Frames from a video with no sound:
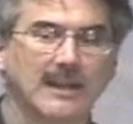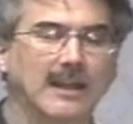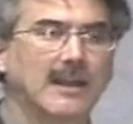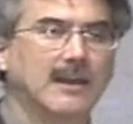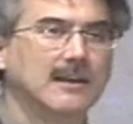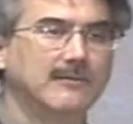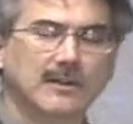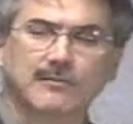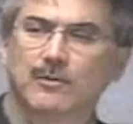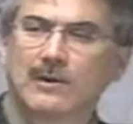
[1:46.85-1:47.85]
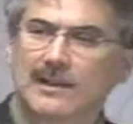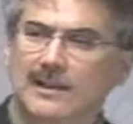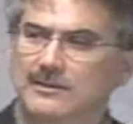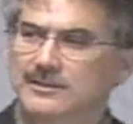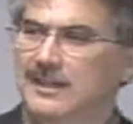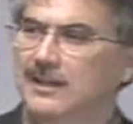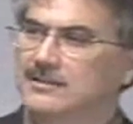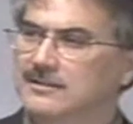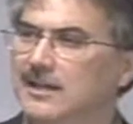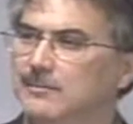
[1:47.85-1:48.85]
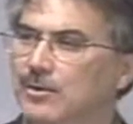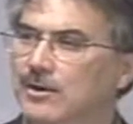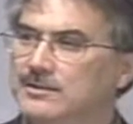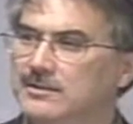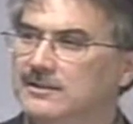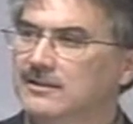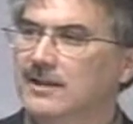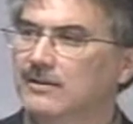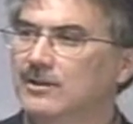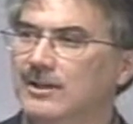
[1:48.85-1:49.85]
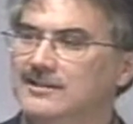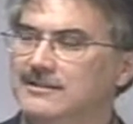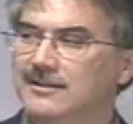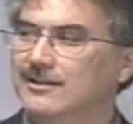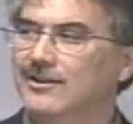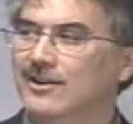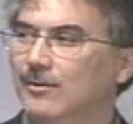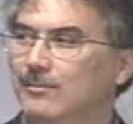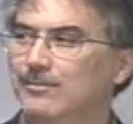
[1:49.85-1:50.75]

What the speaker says: and for a while I was saying skateboards until I realized that no,